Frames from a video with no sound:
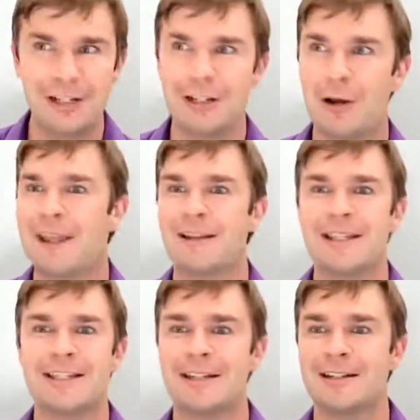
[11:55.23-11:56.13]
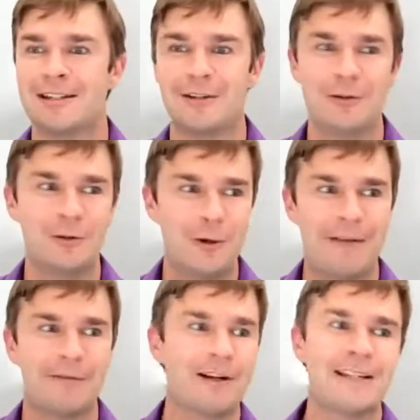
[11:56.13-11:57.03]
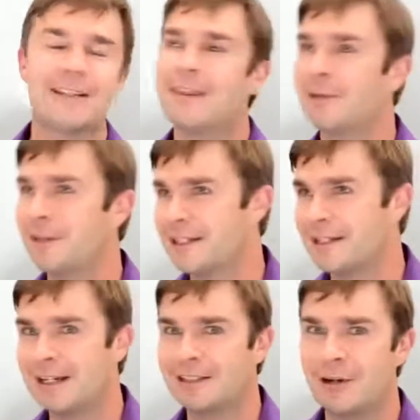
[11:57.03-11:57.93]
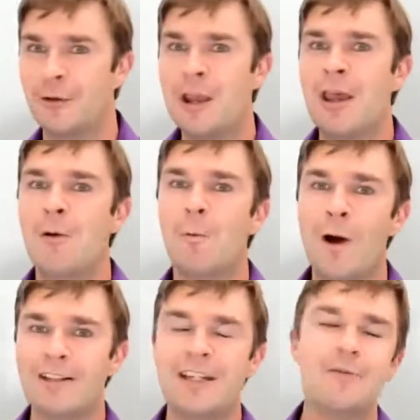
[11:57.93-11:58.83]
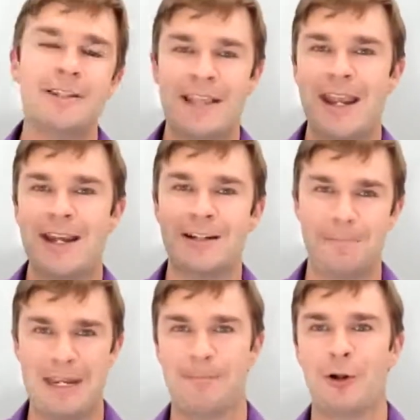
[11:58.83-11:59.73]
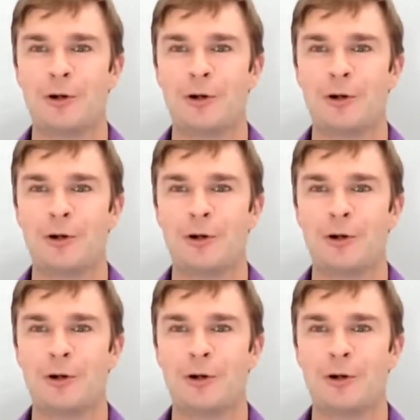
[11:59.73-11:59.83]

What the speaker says: They listen to whatever it is that they're listening to. What do you say to people